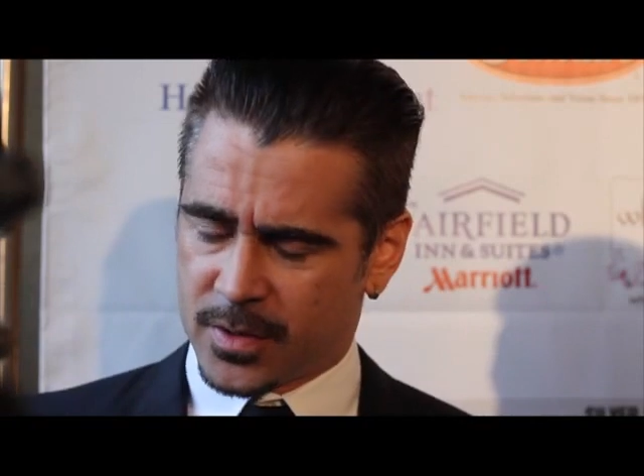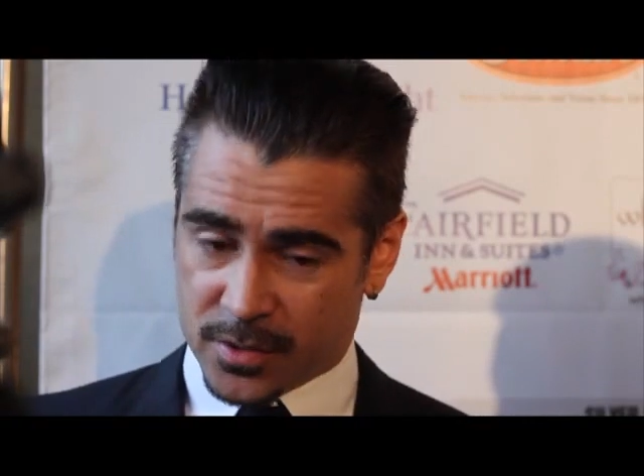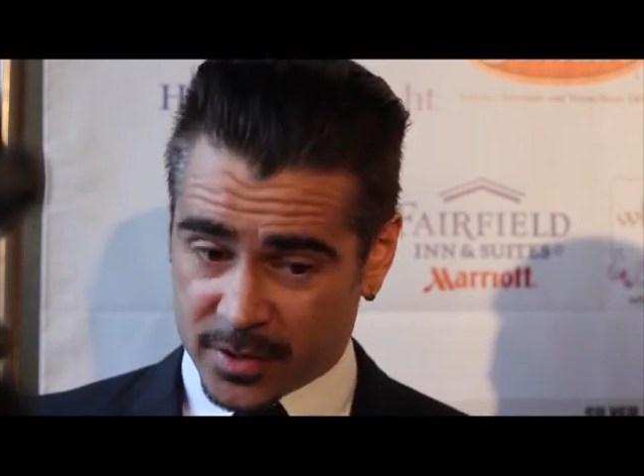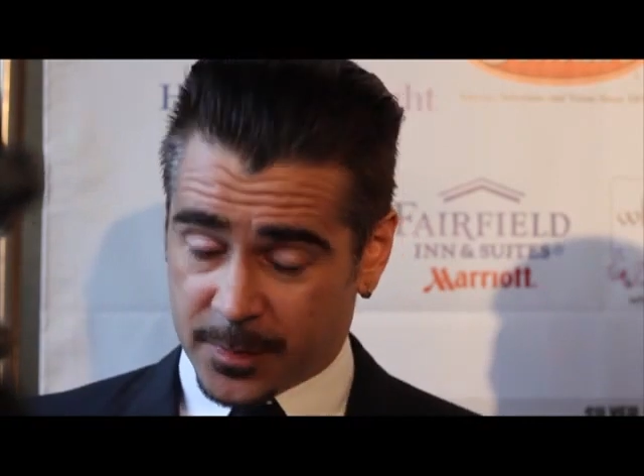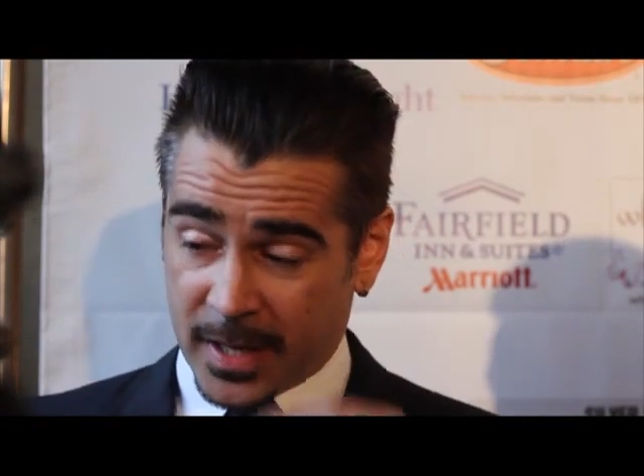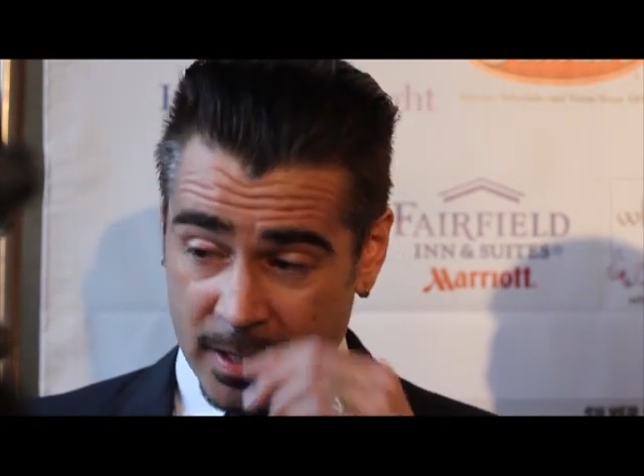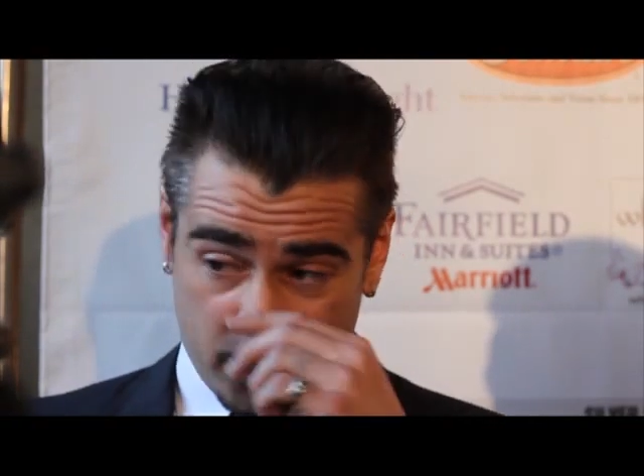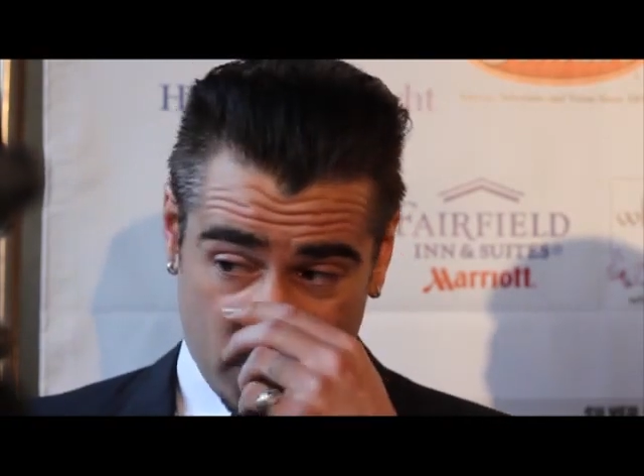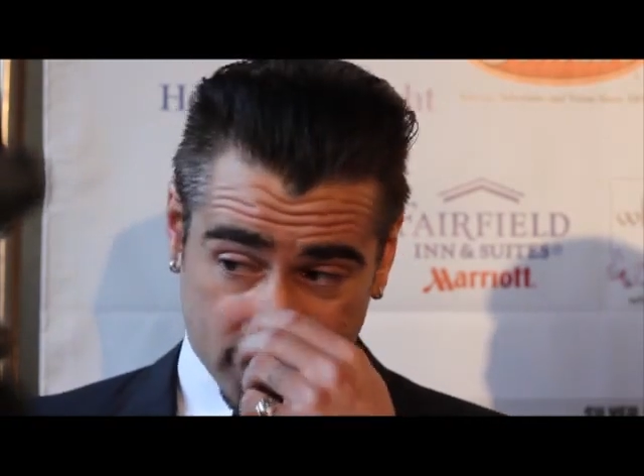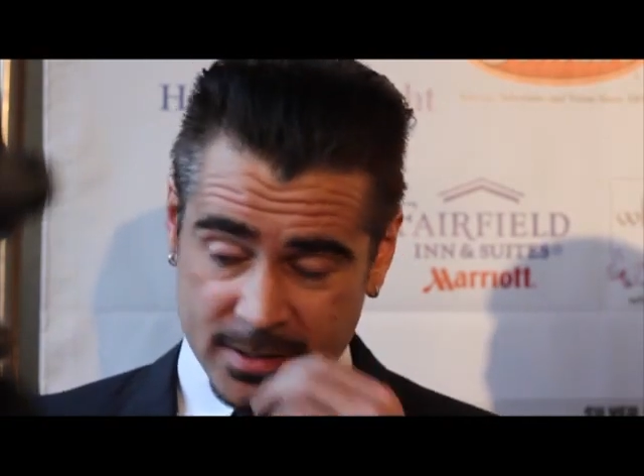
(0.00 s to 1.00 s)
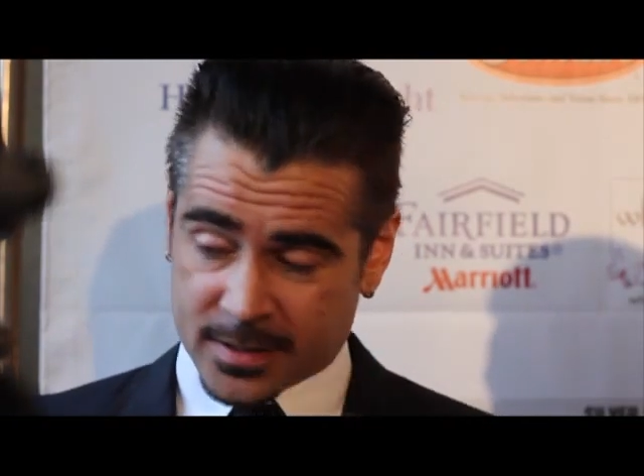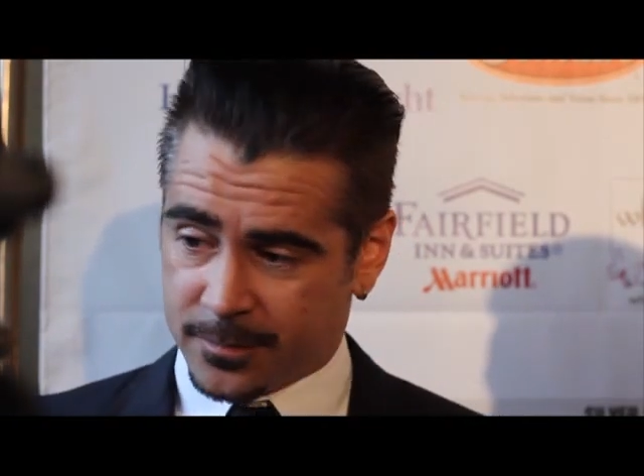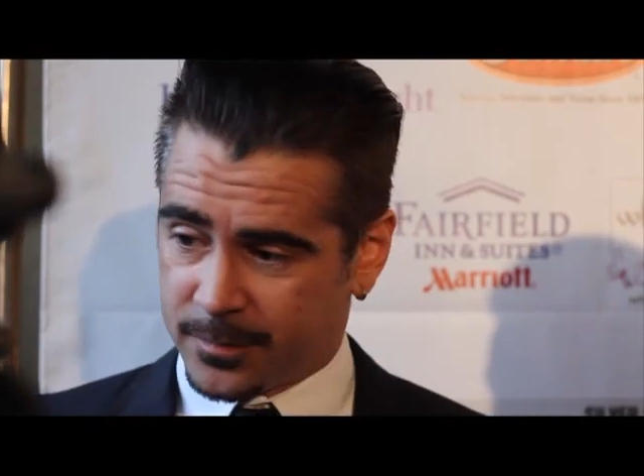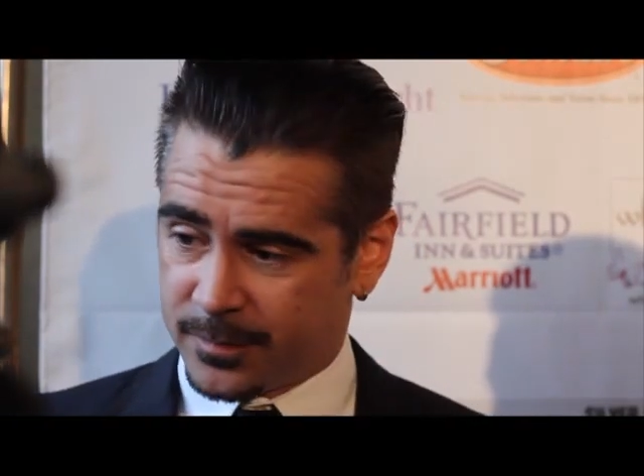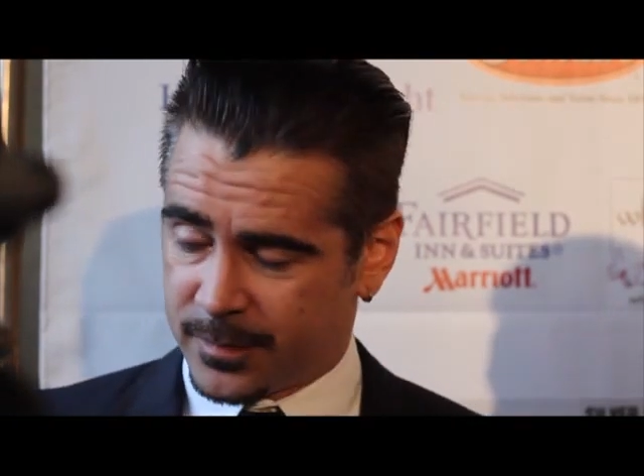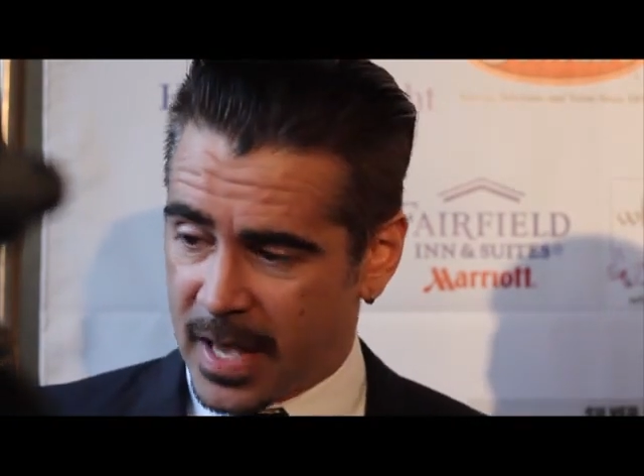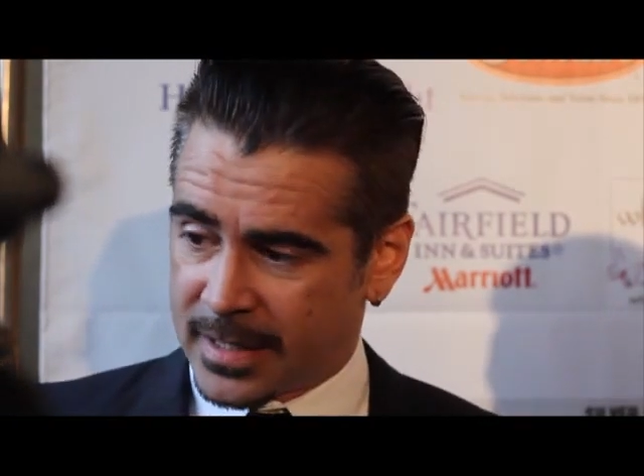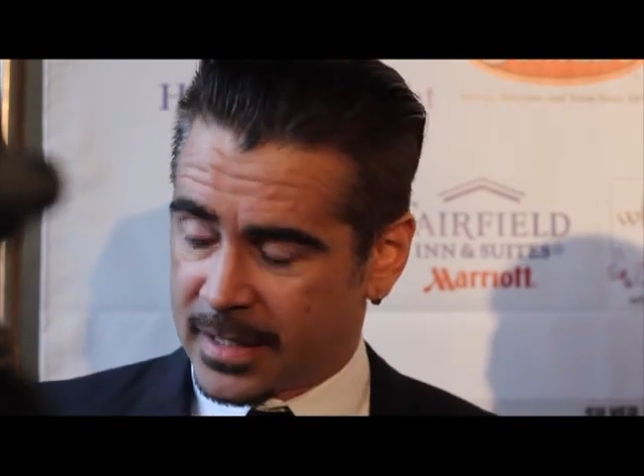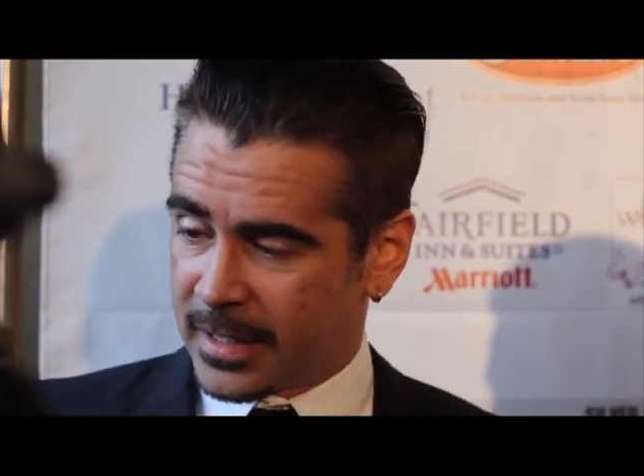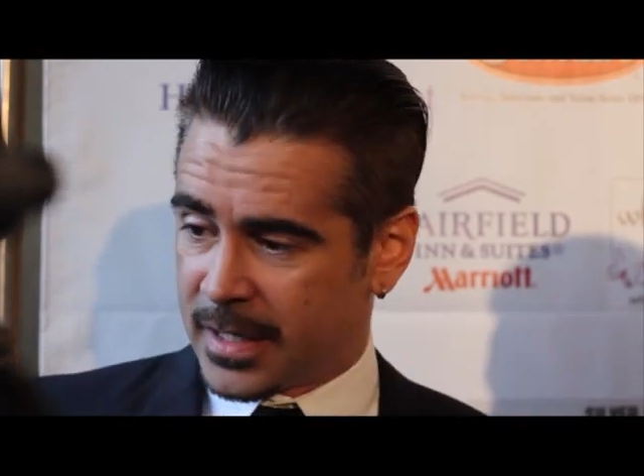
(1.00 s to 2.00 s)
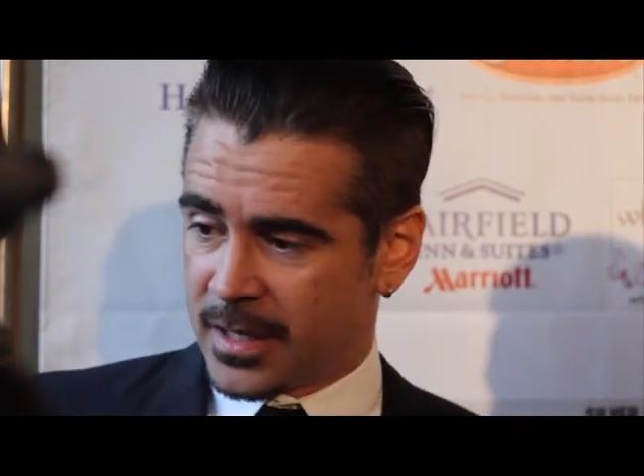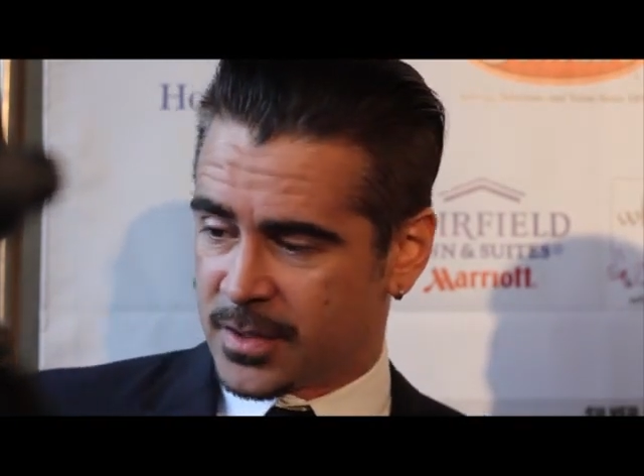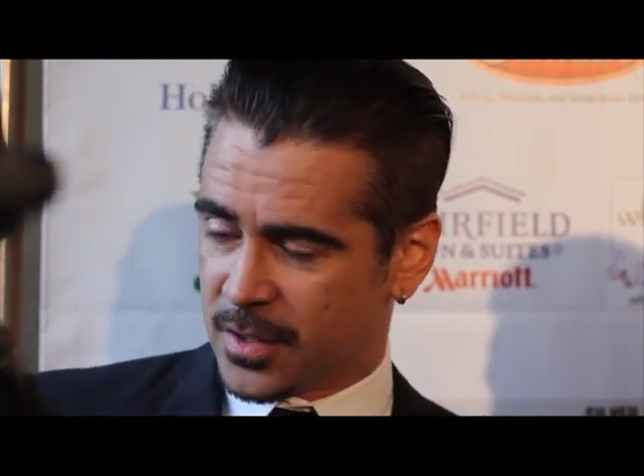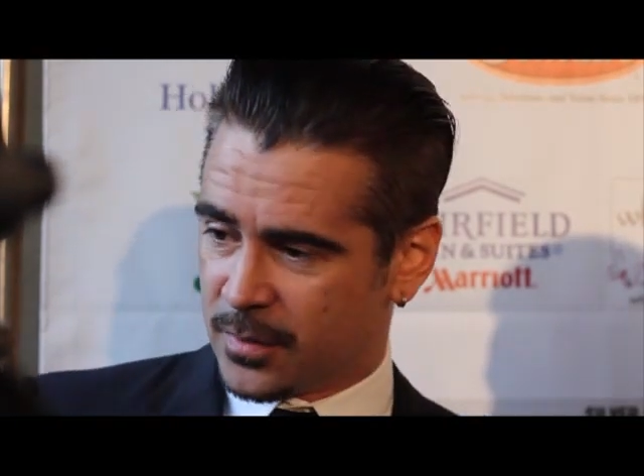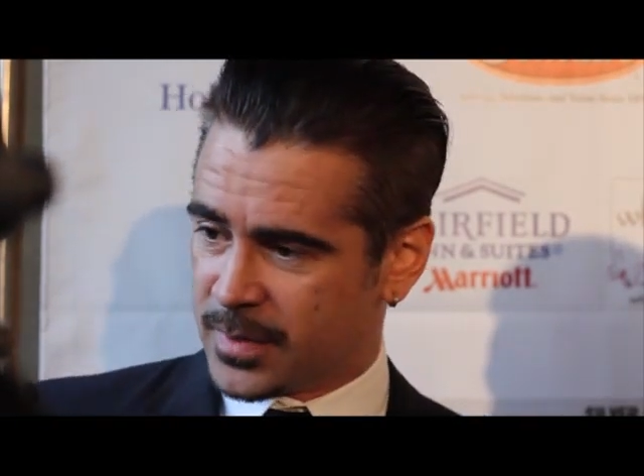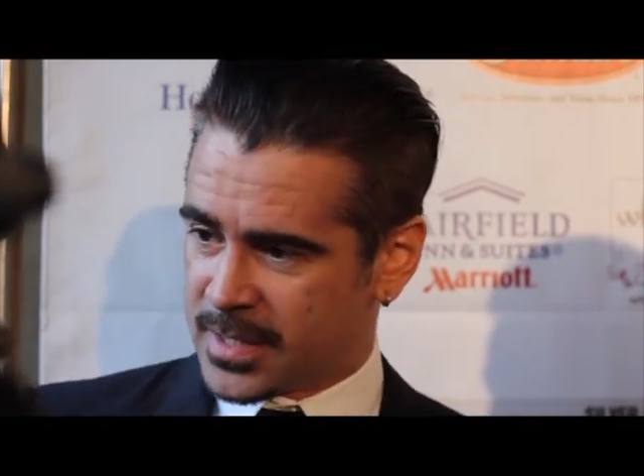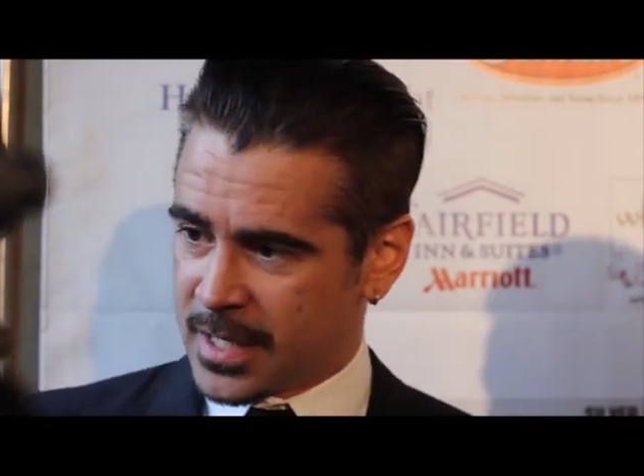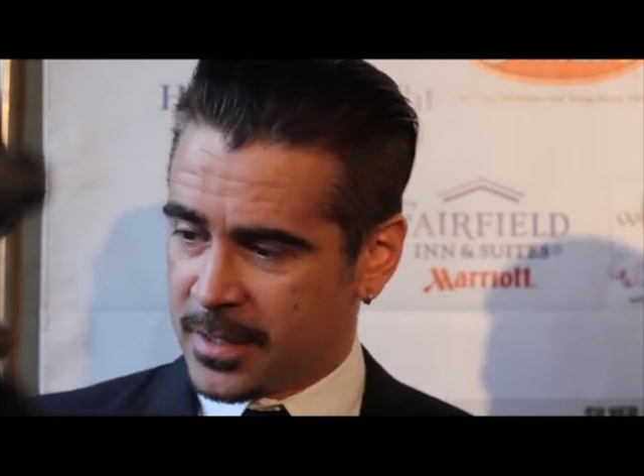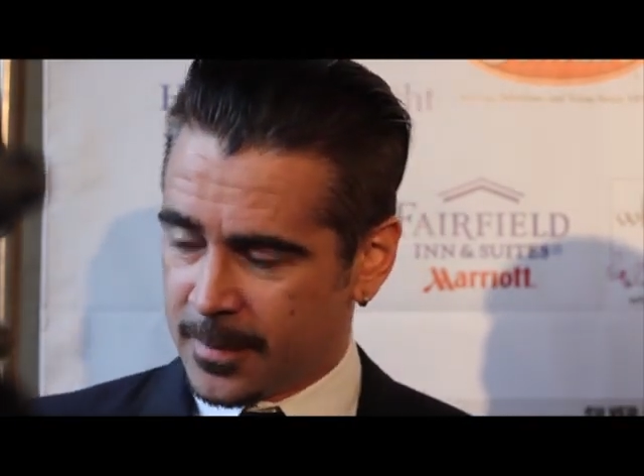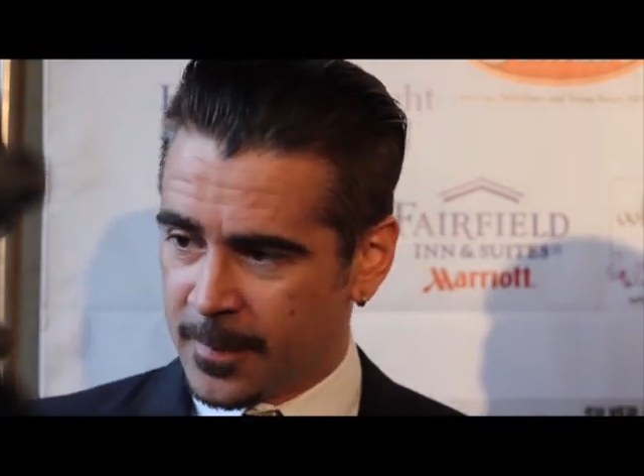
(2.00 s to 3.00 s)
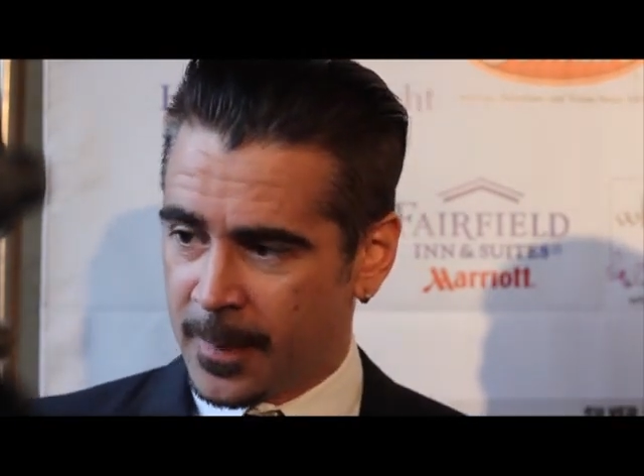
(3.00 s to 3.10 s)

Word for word: But they just began the process of editing it now, so we'll see.